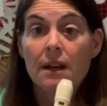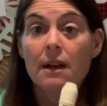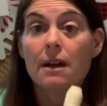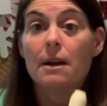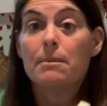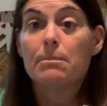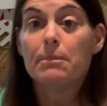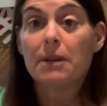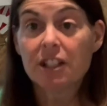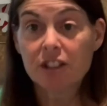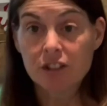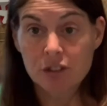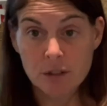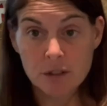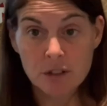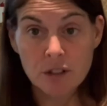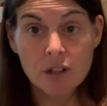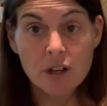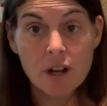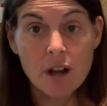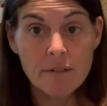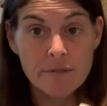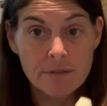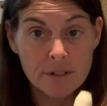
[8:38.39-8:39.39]
Make sure you're
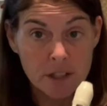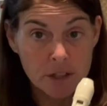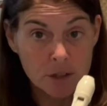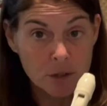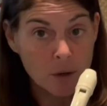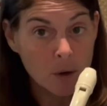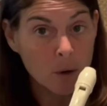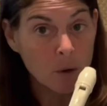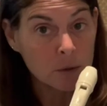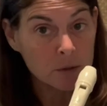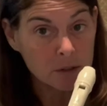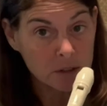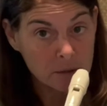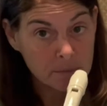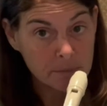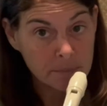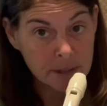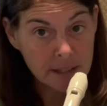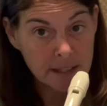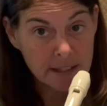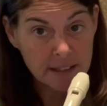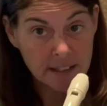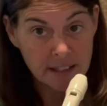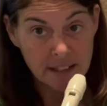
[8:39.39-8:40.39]
covering your holes
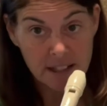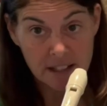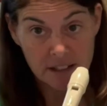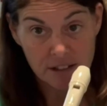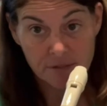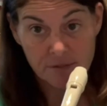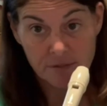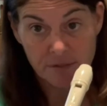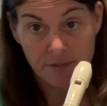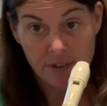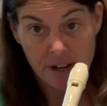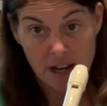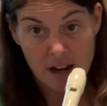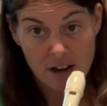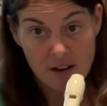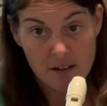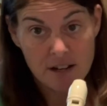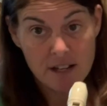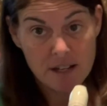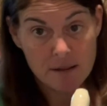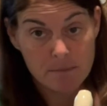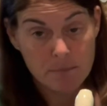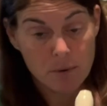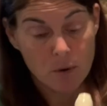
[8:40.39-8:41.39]
completely. That's very
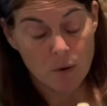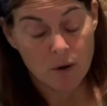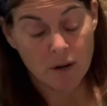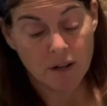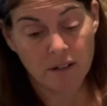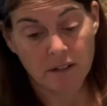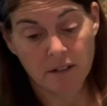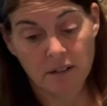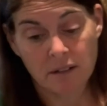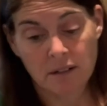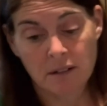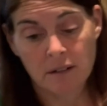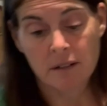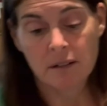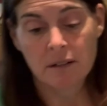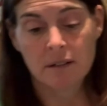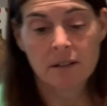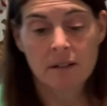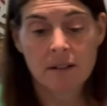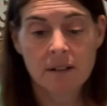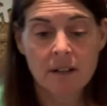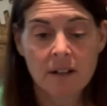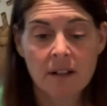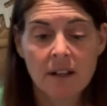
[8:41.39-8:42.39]
important.
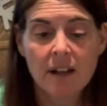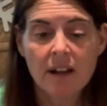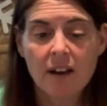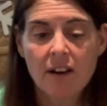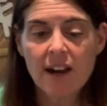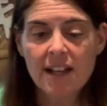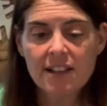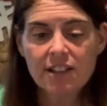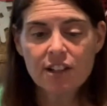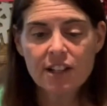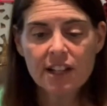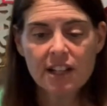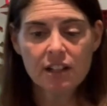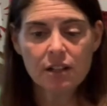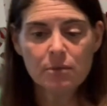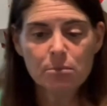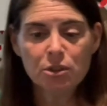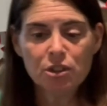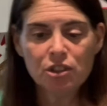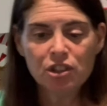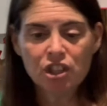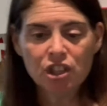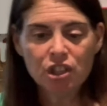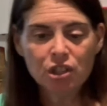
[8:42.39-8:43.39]
All right, look at number
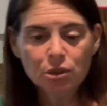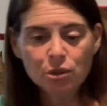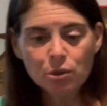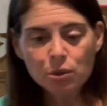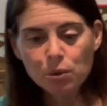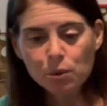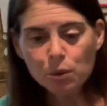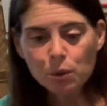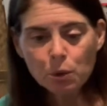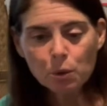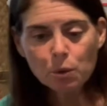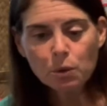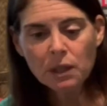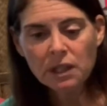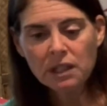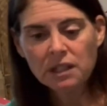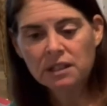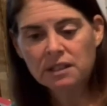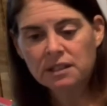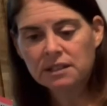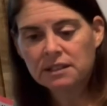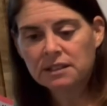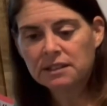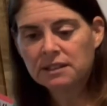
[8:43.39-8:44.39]
2.
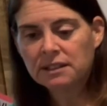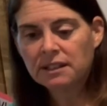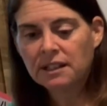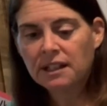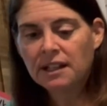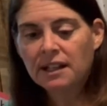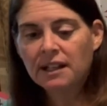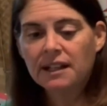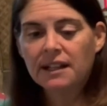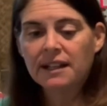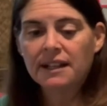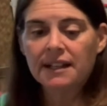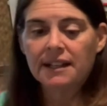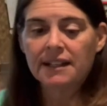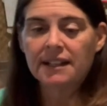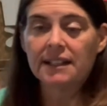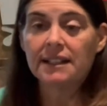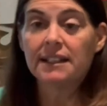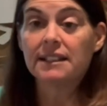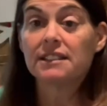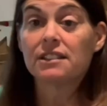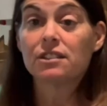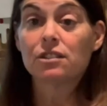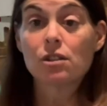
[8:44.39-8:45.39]

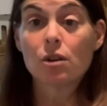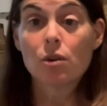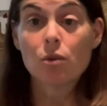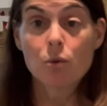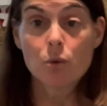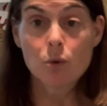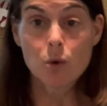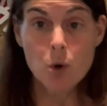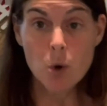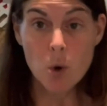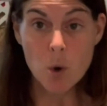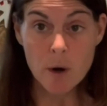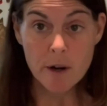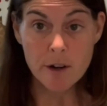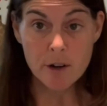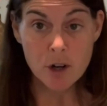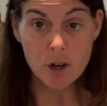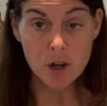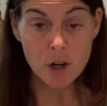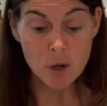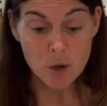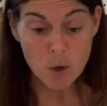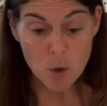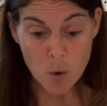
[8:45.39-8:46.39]
It's
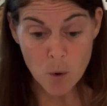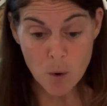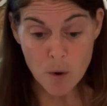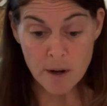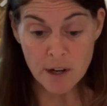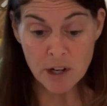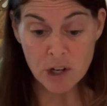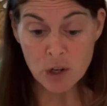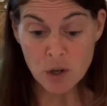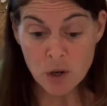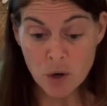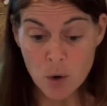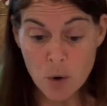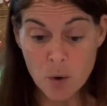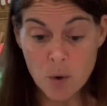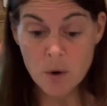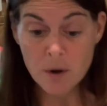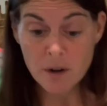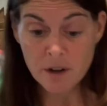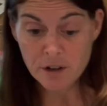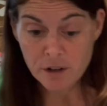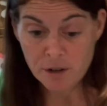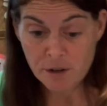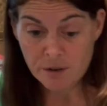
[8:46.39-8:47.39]
quarter, quarter,
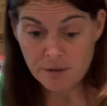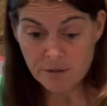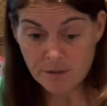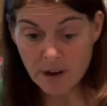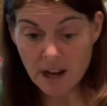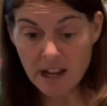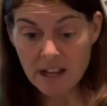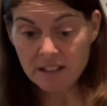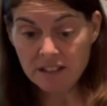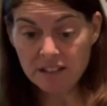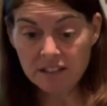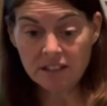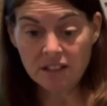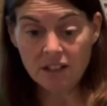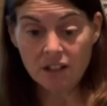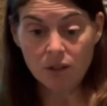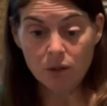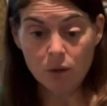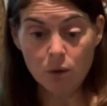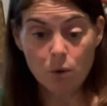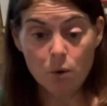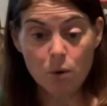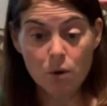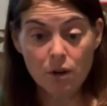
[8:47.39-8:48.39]
quarter, rest,
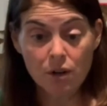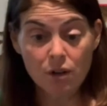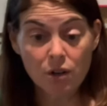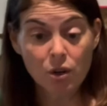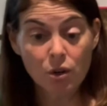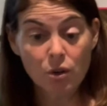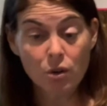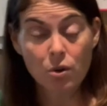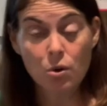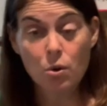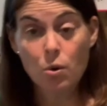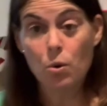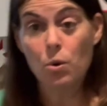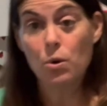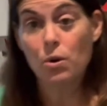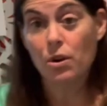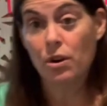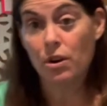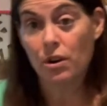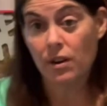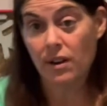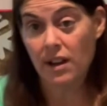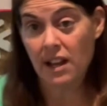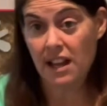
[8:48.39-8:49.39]
quarter,
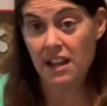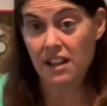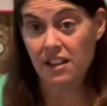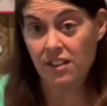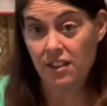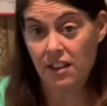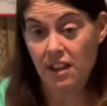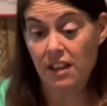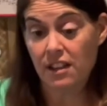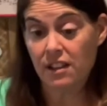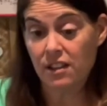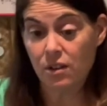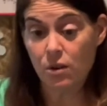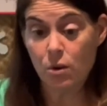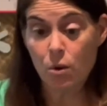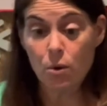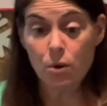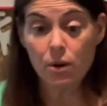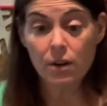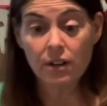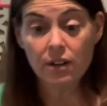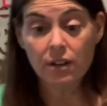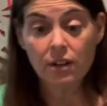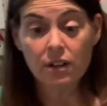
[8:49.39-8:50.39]
quarter, eighth, eighth,
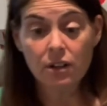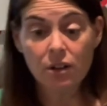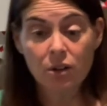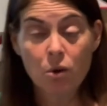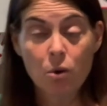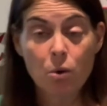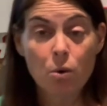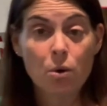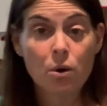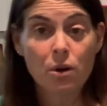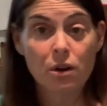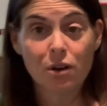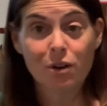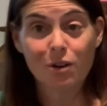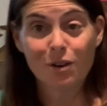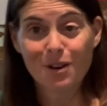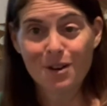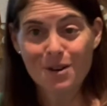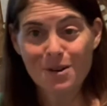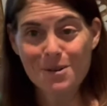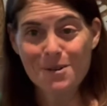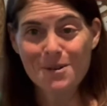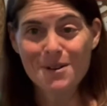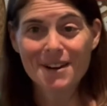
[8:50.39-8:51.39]
quarter, quarter,
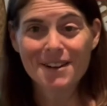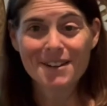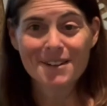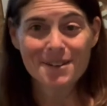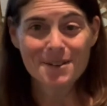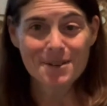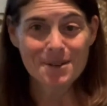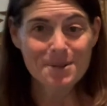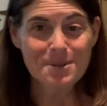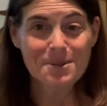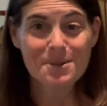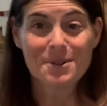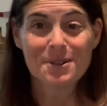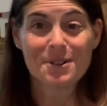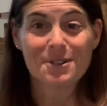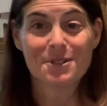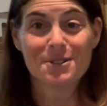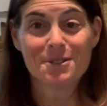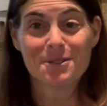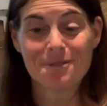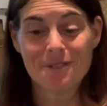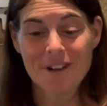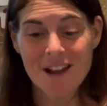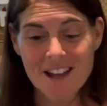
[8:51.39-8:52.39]
quarter, quarter,
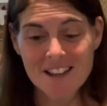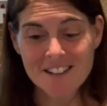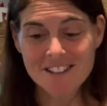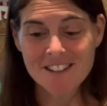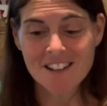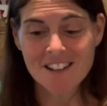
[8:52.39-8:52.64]
rest,